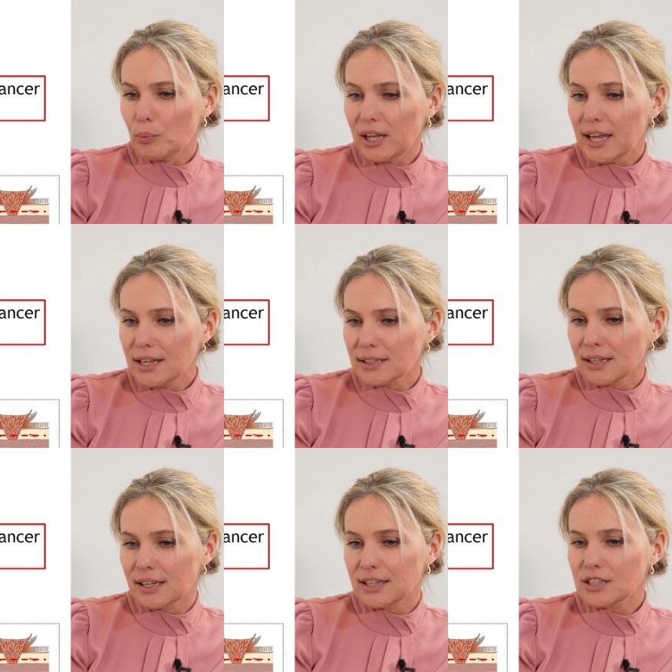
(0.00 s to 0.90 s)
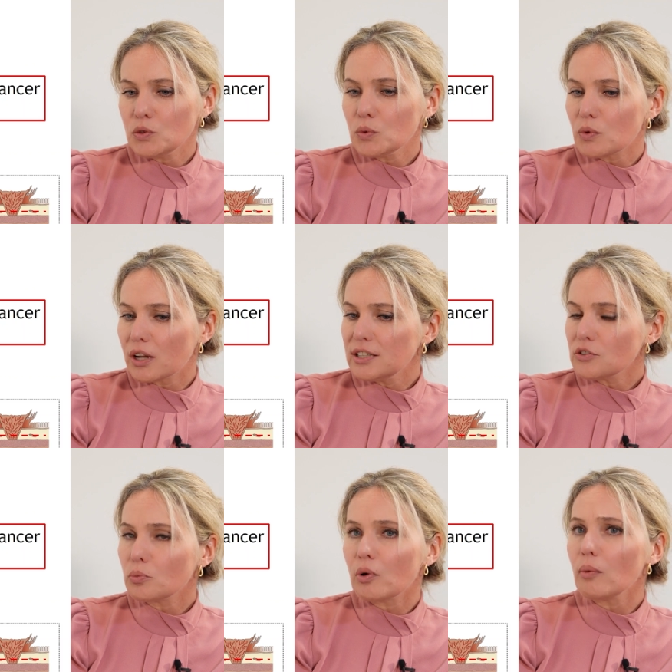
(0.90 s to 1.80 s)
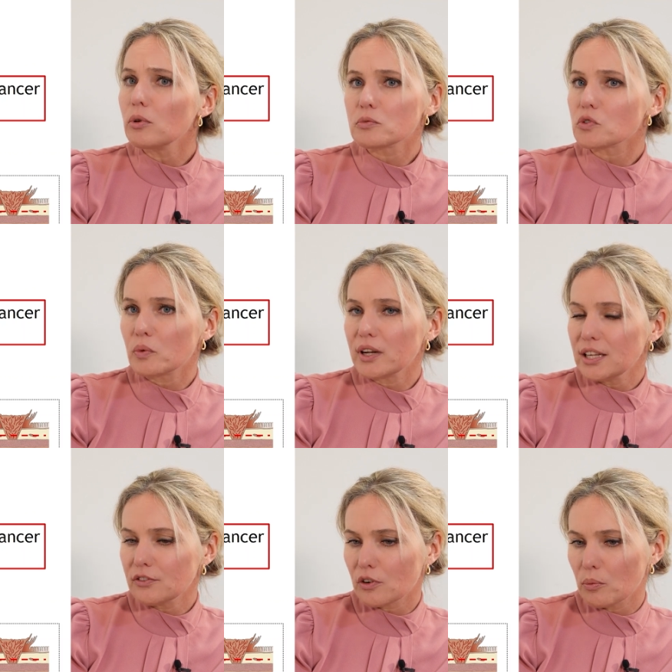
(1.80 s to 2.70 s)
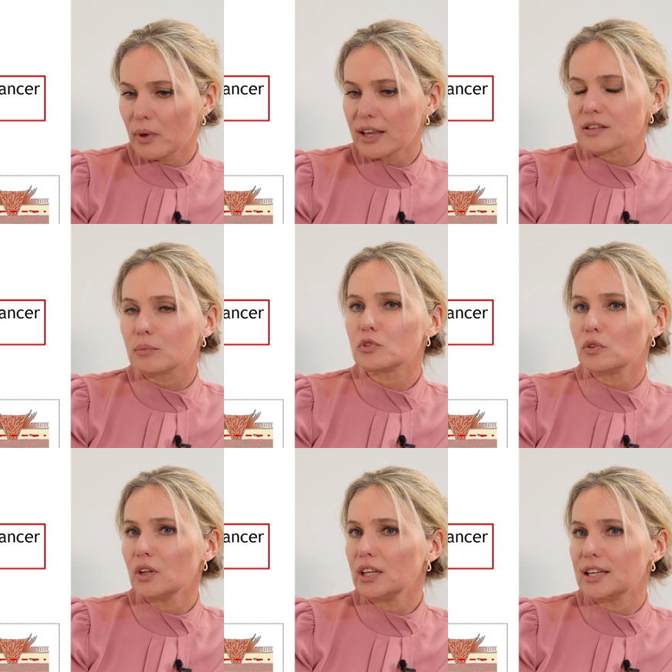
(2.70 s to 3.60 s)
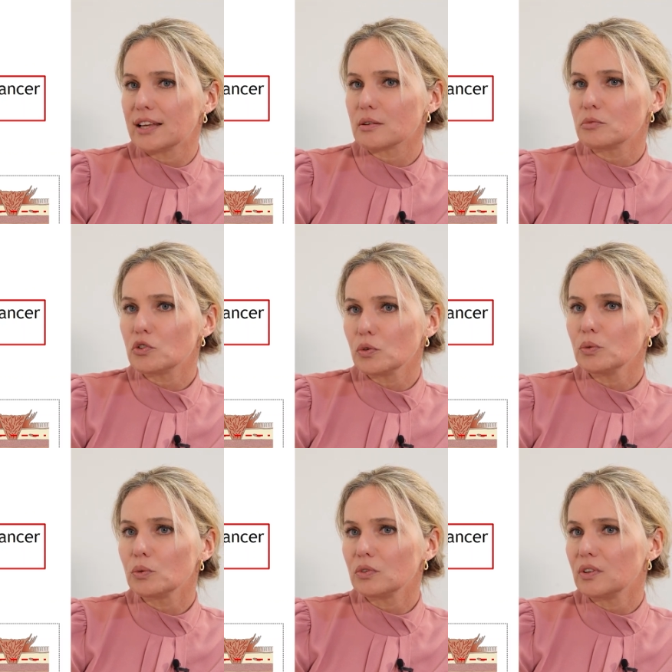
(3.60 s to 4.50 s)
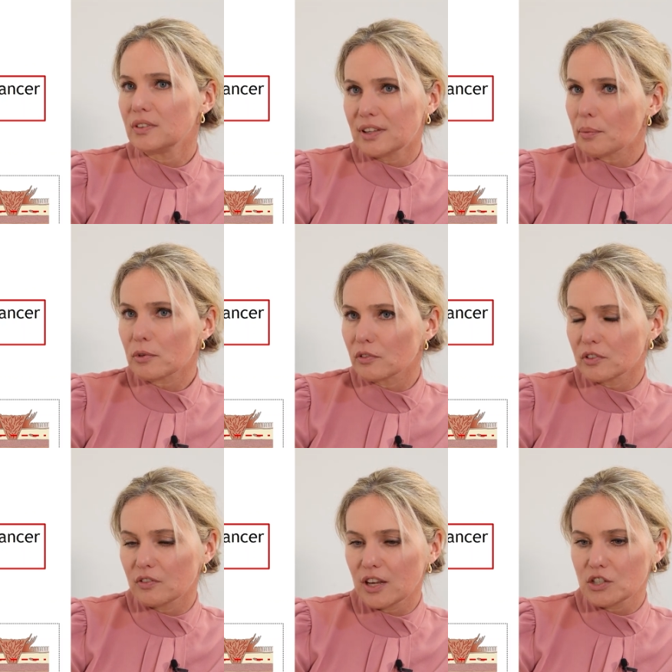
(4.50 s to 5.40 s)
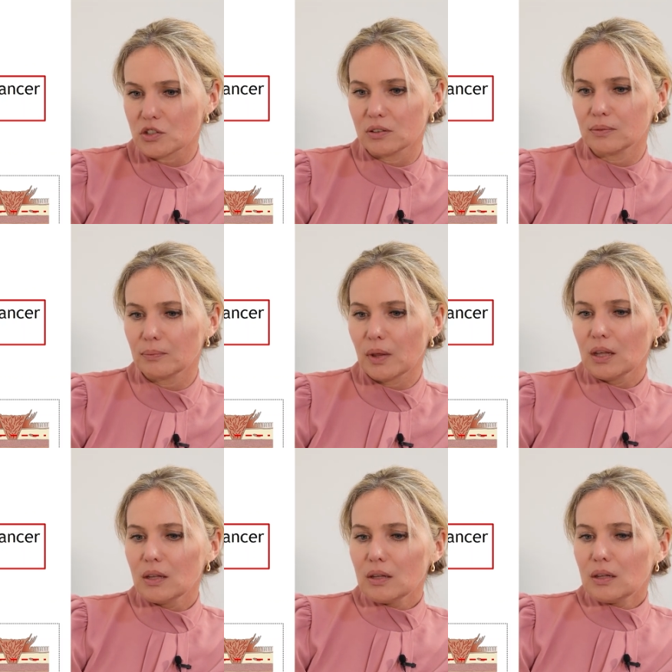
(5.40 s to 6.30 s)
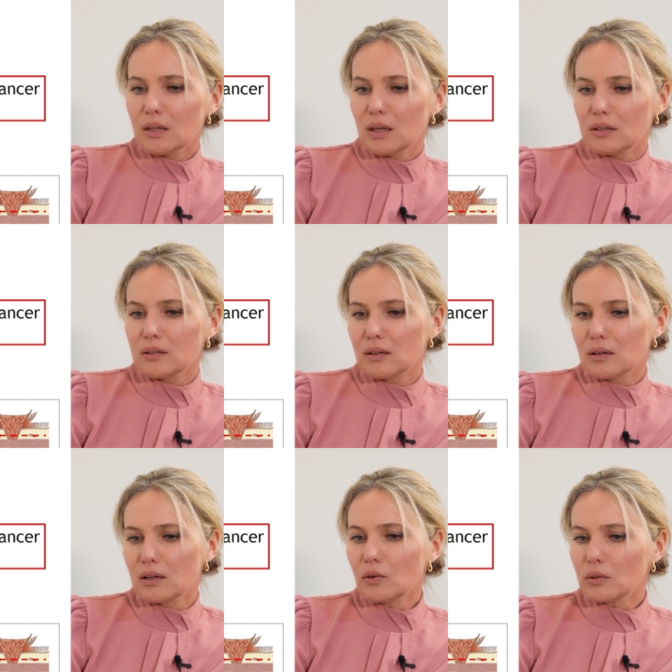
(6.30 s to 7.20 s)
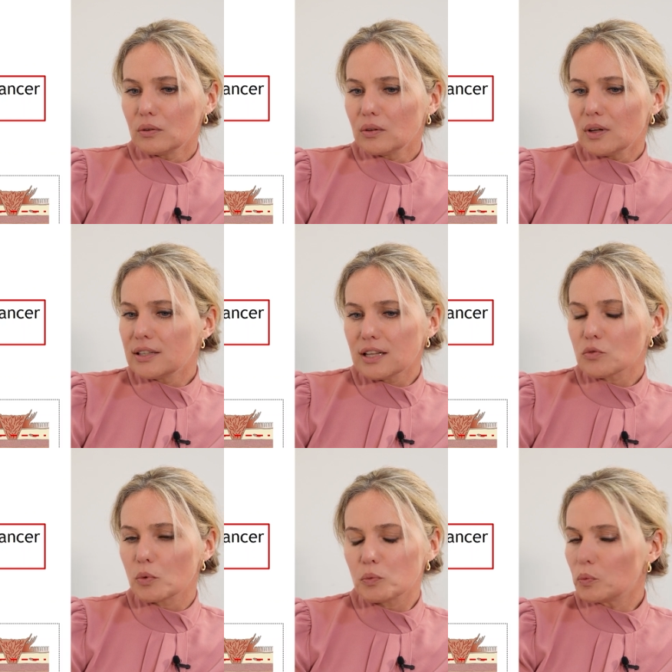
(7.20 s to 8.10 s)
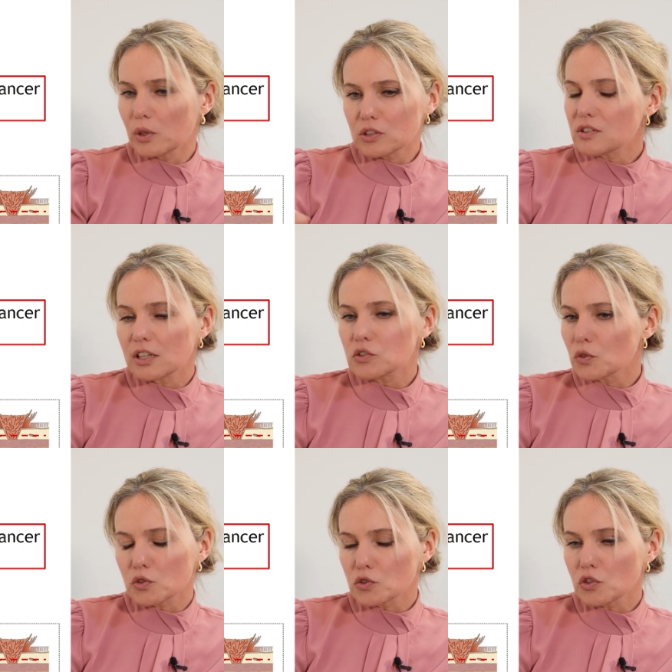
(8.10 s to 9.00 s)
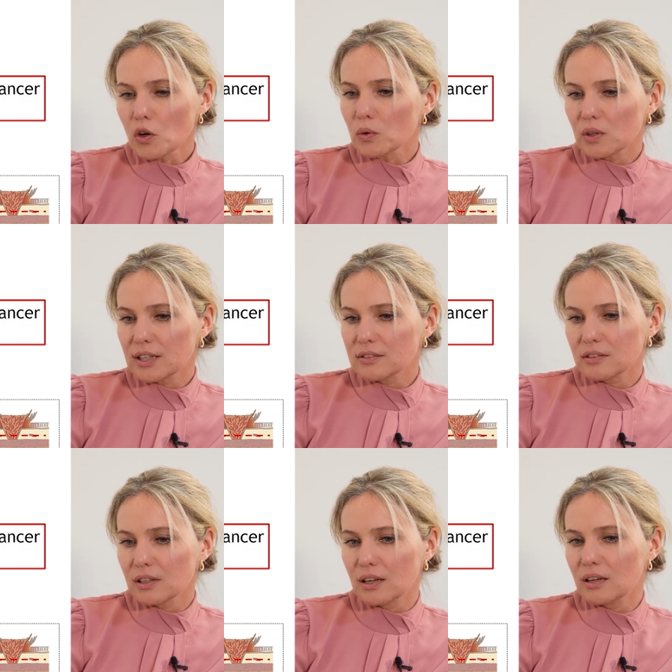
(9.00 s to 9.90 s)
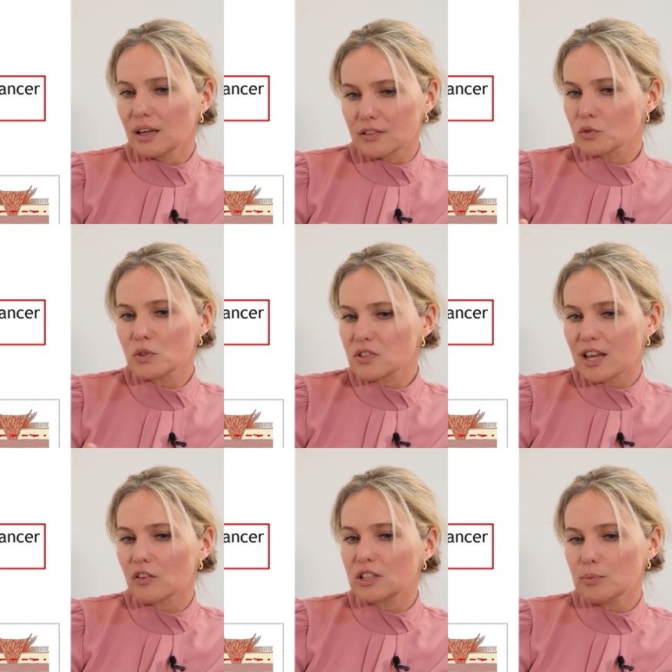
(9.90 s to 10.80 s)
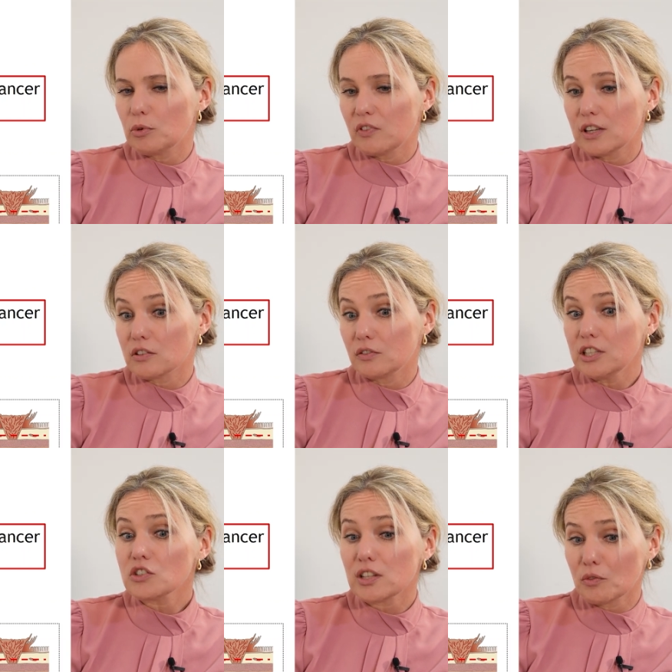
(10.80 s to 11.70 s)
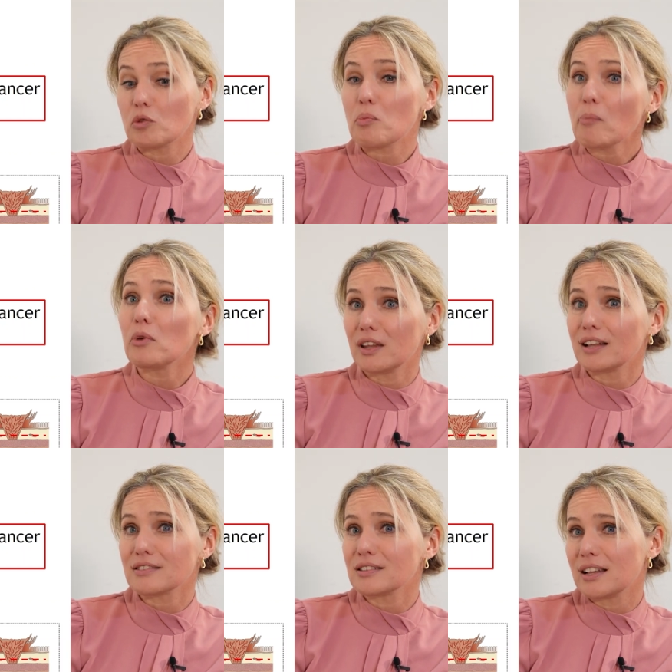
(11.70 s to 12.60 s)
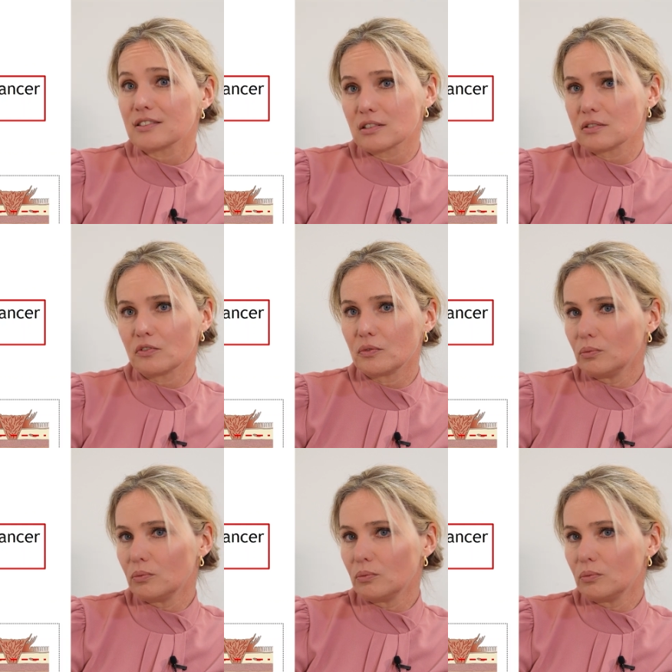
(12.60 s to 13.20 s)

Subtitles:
plane, and then you run into problems already from SM2, depth of invasion. And that's what studies also show, that as soon as you have a deep invasive lesion, and remember that's